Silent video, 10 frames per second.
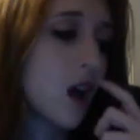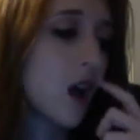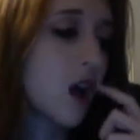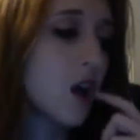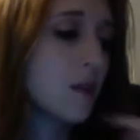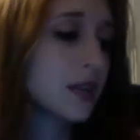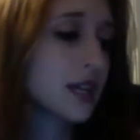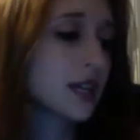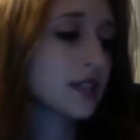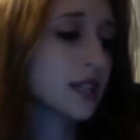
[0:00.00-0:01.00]
The
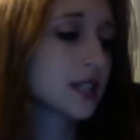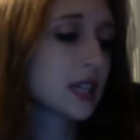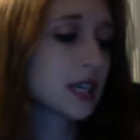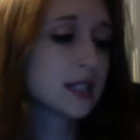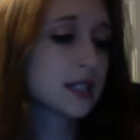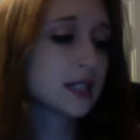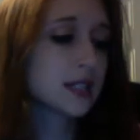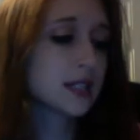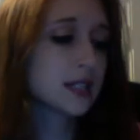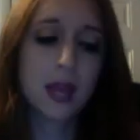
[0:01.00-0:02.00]
next thing is
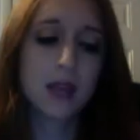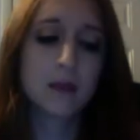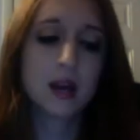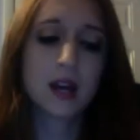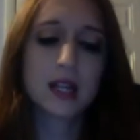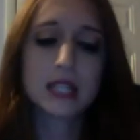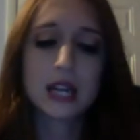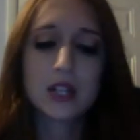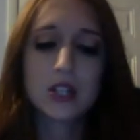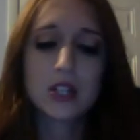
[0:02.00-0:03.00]
MAC Paint Pots.
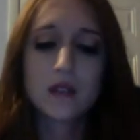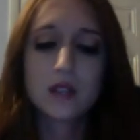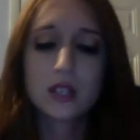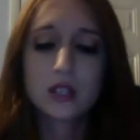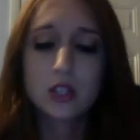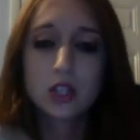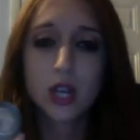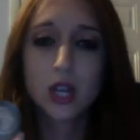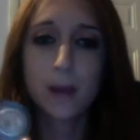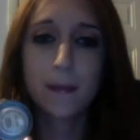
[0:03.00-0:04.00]
I just have this in the
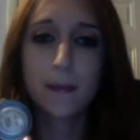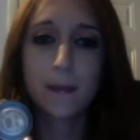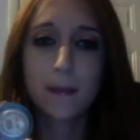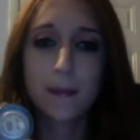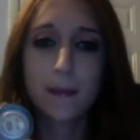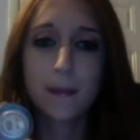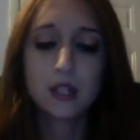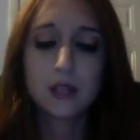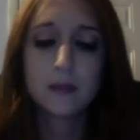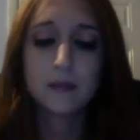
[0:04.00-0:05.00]
shade Bare
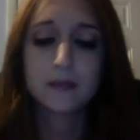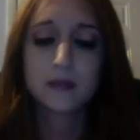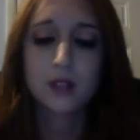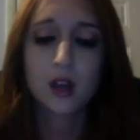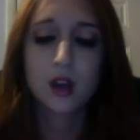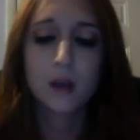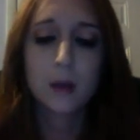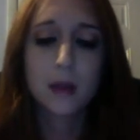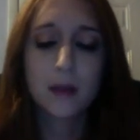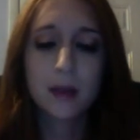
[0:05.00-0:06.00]
Study
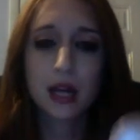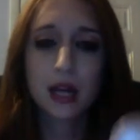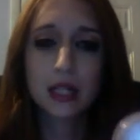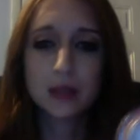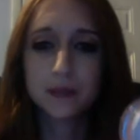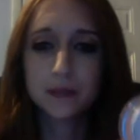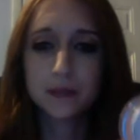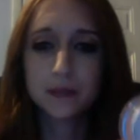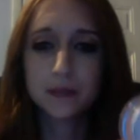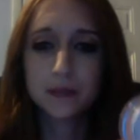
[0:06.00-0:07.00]
by MAC.
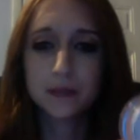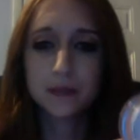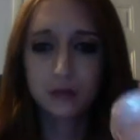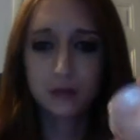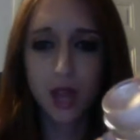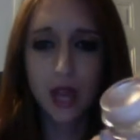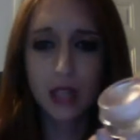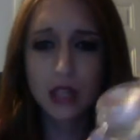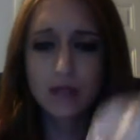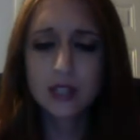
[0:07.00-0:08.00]
I
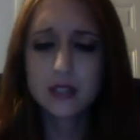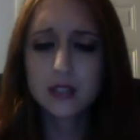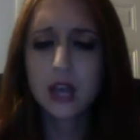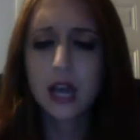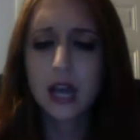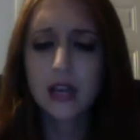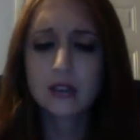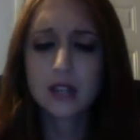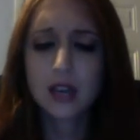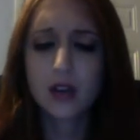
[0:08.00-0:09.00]
love this. I use
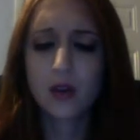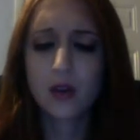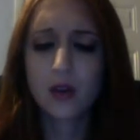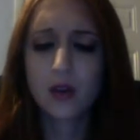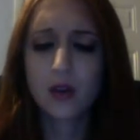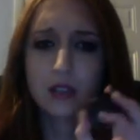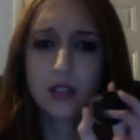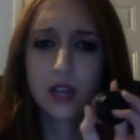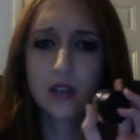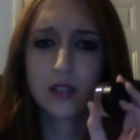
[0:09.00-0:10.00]
it basically
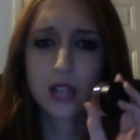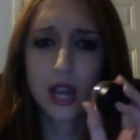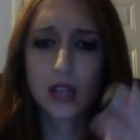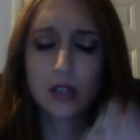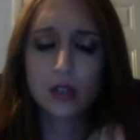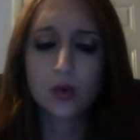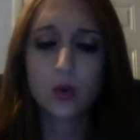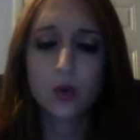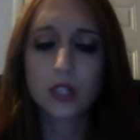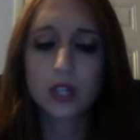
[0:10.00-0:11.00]
every day. It's a
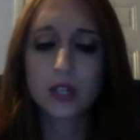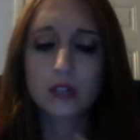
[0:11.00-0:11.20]
gorgeous